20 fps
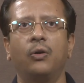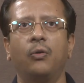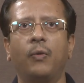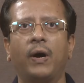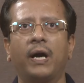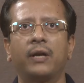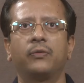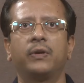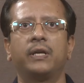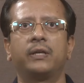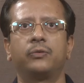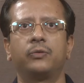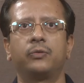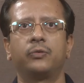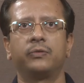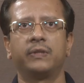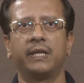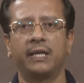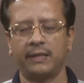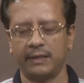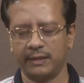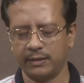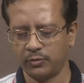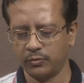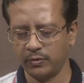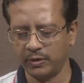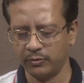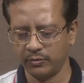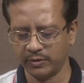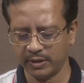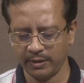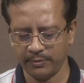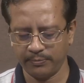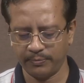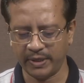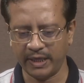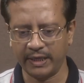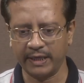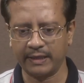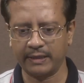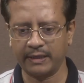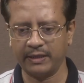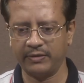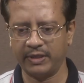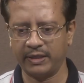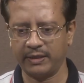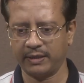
One way to do that is to use a predictive